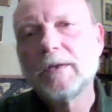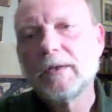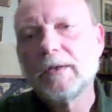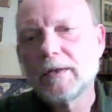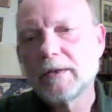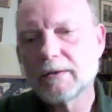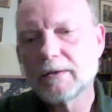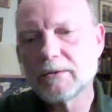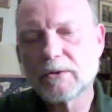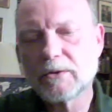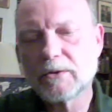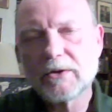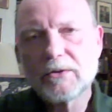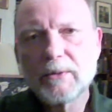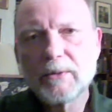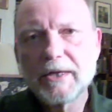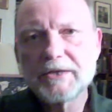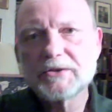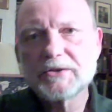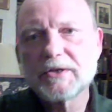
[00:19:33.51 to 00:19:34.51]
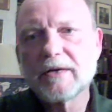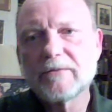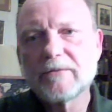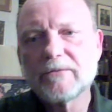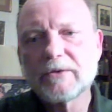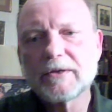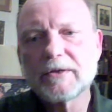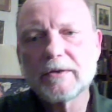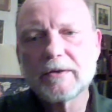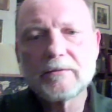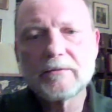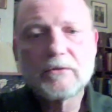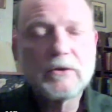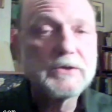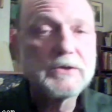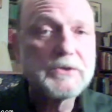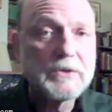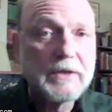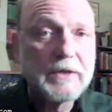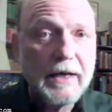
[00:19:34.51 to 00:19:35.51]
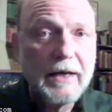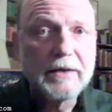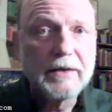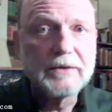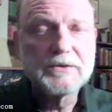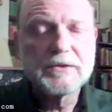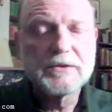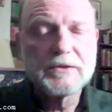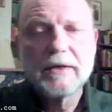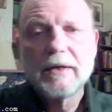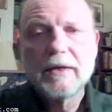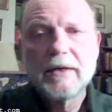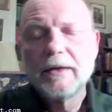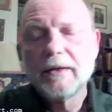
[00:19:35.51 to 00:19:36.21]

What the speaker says: in Northwest Africa, and of course it has.